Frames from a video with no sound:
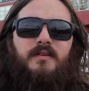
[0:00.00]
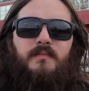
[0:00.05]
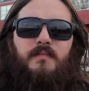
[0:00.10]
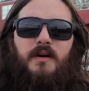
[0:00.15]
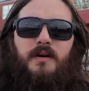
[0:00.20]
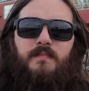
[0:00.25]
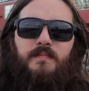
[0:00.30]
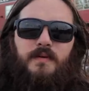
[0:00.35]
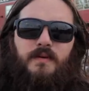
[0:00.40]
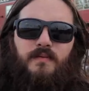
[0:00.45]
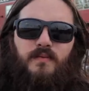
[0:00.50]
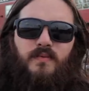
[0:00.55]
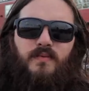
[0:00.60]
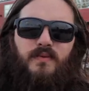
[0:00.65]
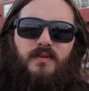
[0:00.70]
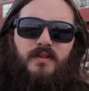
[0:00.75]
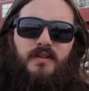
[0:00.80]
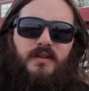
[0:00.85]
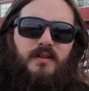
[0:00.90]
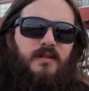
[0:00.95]
it might be
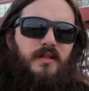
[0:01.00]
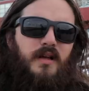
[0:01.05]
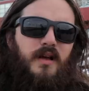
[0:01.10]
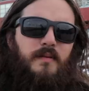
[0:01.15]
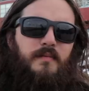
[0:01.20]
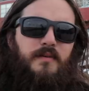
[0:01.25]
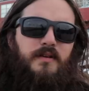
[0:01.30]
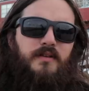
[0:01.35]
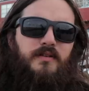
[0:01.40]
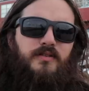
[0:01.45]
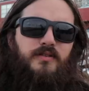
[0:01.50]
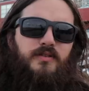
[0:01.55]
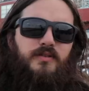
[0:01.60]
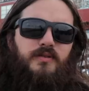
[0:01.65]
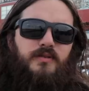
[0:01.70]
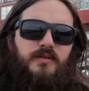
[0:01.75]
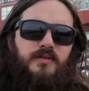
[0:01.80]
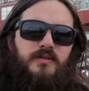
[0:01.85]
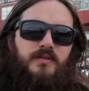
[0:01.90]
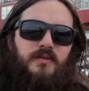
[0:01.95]
really climate
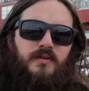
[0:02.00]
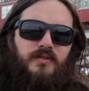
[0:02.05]
induced